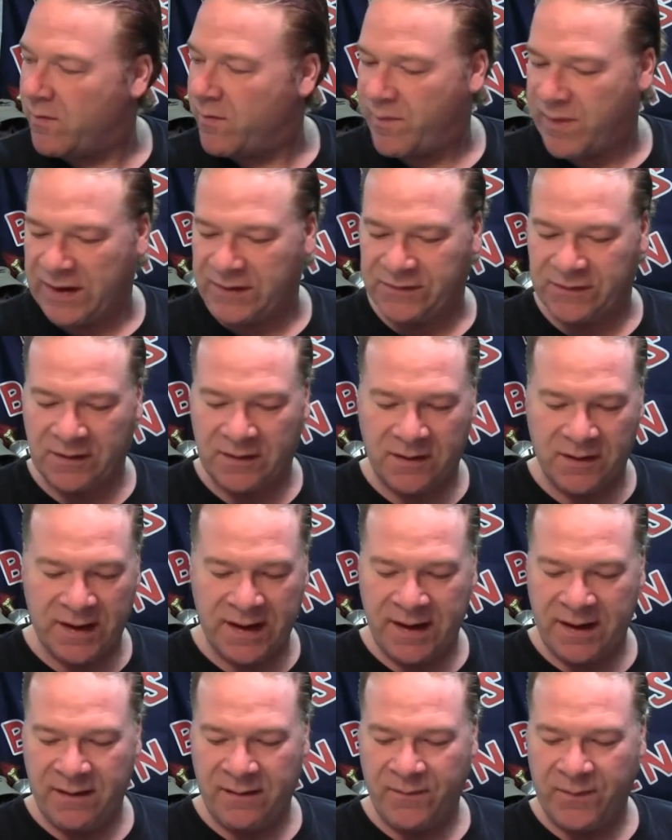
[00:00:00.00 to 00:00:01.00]

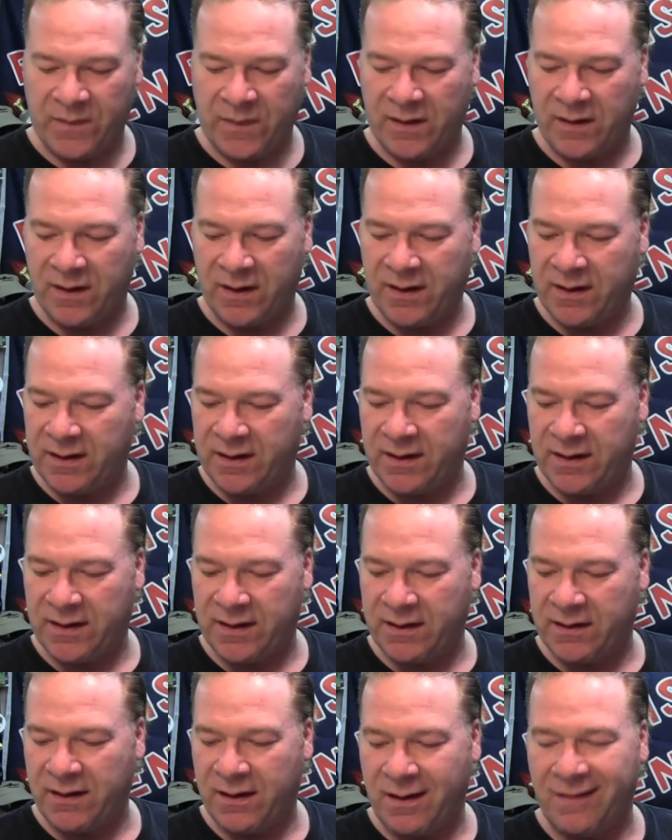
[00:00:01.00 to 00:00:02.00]
Basically,
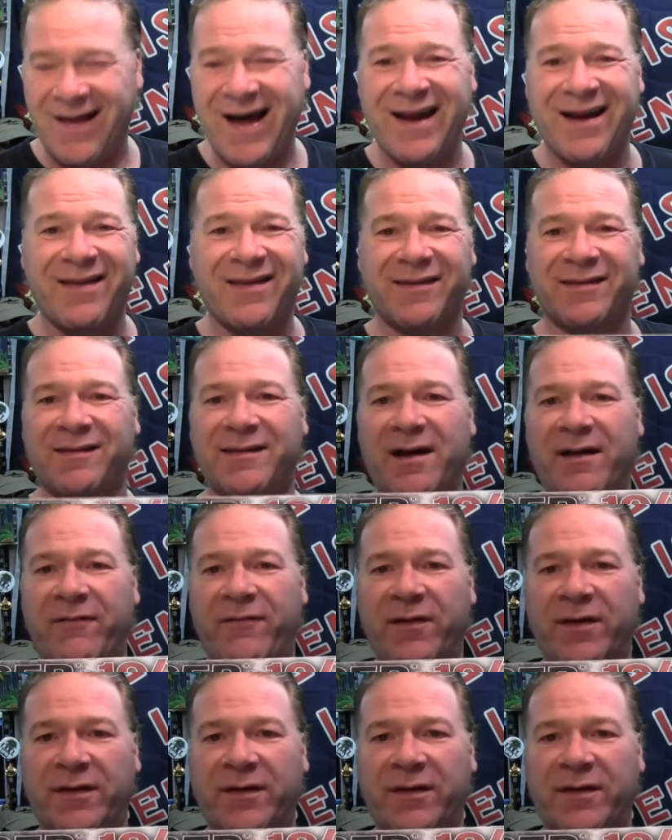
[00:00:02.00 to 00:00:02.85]
a lot of the stuff